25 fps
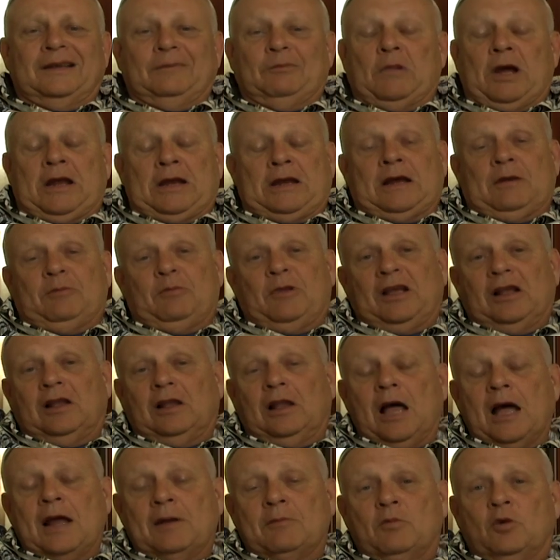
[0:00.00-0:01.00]
Might not be a
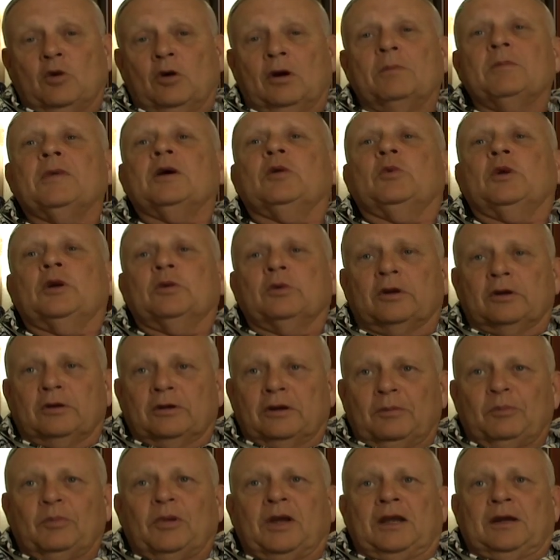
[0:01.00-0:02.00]
lot more, but we were going
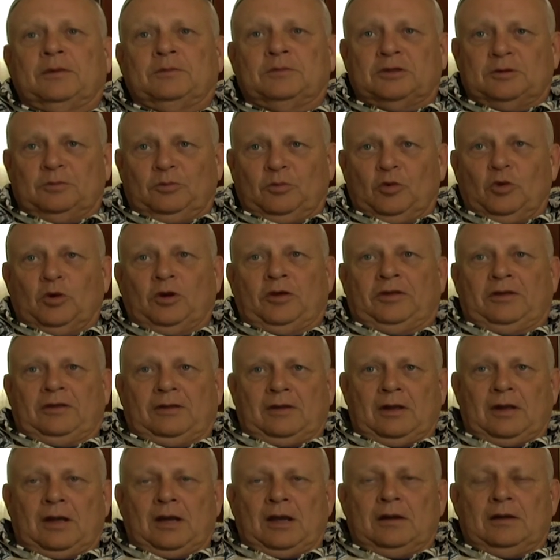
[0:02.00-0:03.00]
to pay them some more than
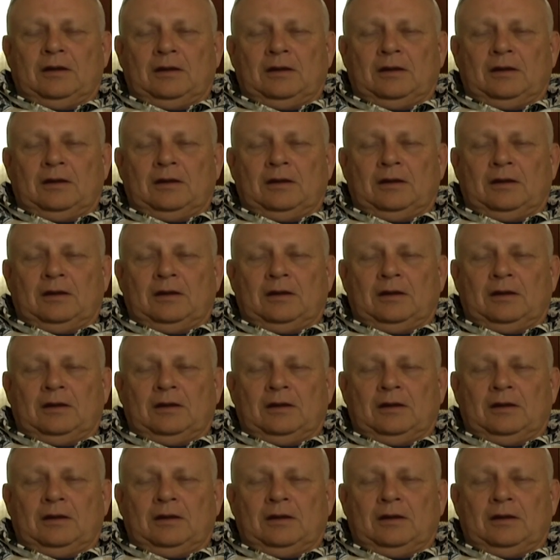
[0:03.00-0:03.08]
that.